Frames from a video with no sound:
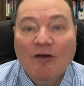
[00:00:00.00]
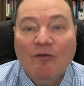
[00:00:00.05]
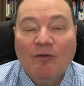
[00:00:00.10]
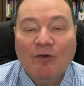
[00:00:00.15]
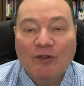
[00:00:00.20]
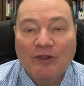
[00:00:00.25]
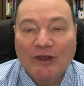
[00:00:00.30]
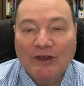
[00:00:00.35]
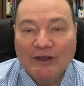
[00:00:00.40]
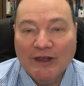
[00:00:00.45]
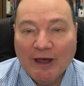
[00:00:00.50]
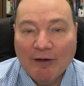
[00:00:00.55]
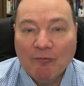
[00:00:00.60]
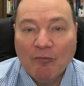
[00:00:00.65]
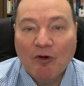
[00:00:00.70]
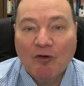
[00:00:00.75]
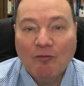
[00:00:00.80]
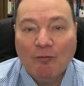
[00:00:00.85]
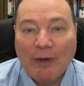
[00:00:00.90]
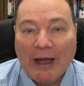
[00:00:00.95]
for the
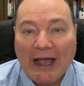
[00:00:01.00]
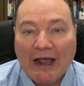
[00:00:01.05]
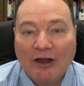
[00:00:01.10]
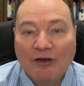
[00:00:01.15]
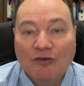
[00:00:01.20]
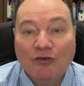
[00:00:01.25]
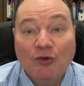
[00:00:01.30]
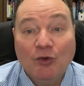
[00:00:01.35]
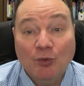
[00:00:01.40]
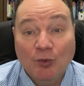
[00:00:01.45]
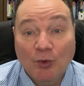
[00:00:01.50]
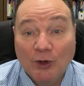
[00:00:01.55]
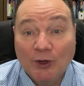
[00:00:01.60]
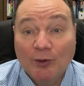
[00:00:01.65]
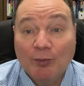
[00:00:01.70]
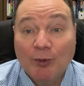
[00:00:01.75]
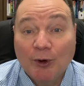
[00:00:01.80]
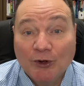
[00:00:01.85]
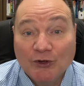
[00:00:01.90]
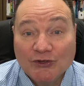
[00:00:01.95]
number of buyers who want
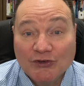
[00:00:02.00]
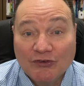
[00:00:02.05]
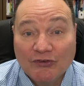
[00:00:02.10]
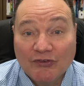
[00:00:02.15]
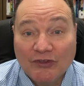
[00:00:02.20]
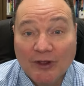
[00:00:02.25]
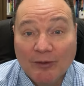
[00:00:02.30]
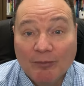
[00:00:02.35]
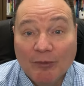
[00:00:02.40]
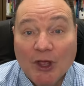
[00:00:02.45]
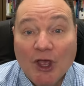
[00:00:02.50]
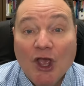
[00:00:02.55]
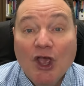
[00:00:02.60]
to purchase them.